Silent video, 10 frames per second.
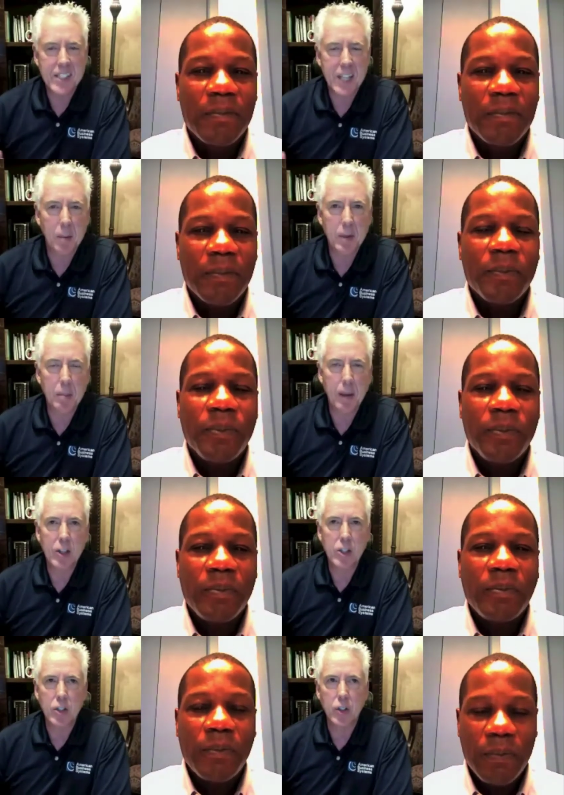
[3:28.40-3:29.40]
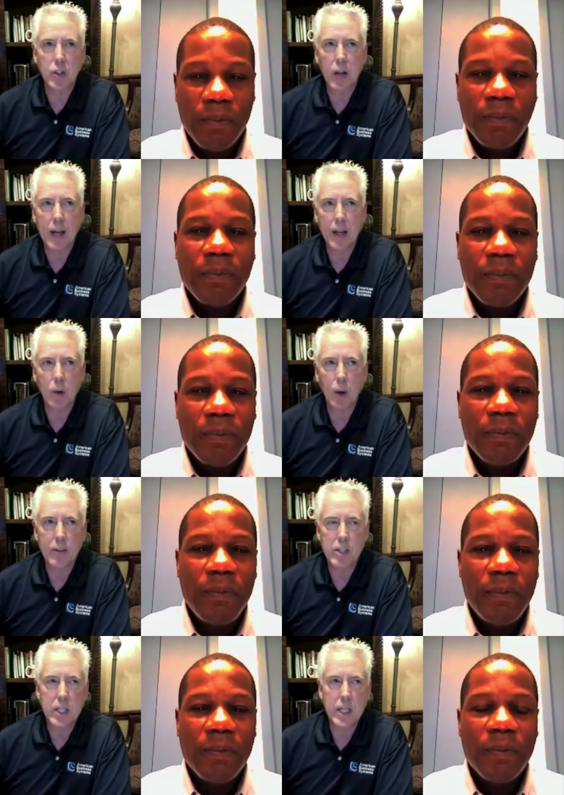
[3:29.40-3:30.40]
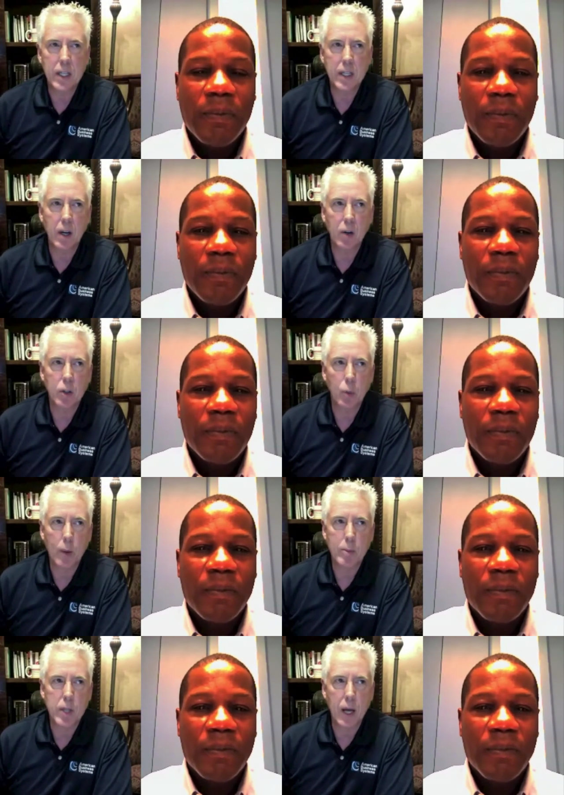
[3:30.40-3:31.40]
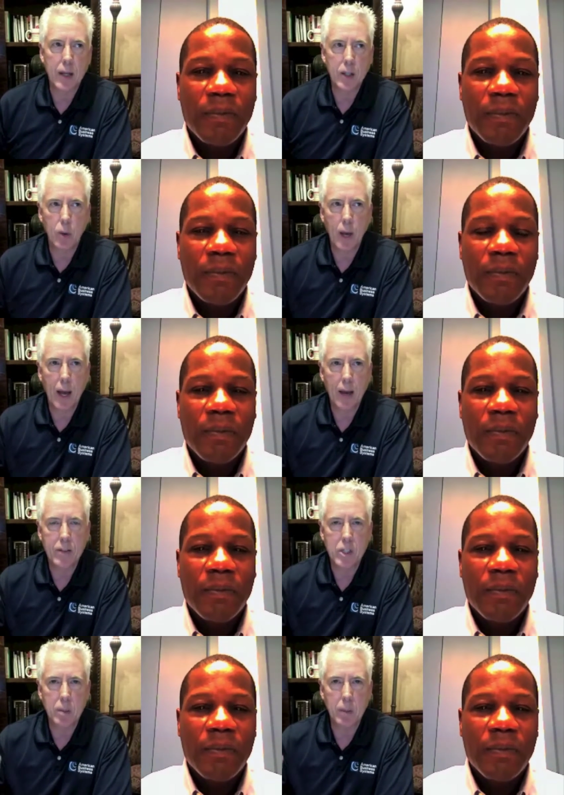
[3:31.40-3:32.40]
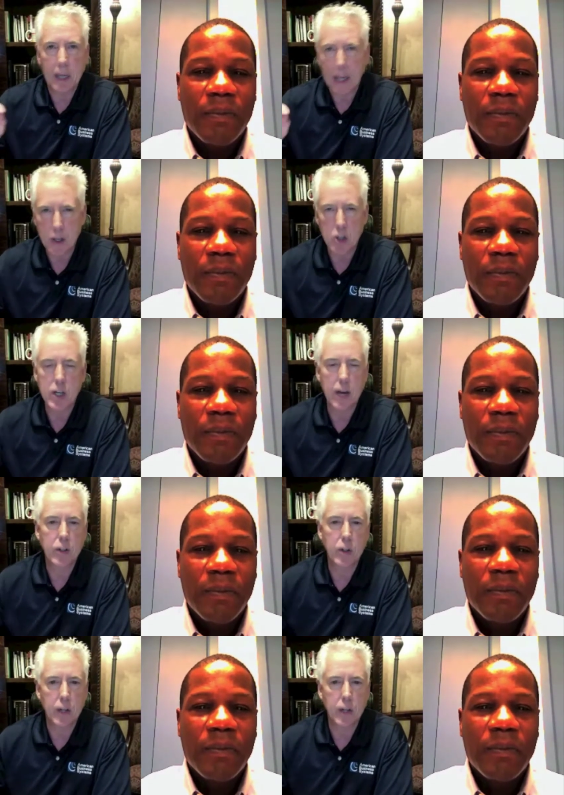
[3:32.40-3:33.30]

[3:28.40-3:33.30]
Speaker 1: tell me about your, I know I've seen on your website you have some letters after your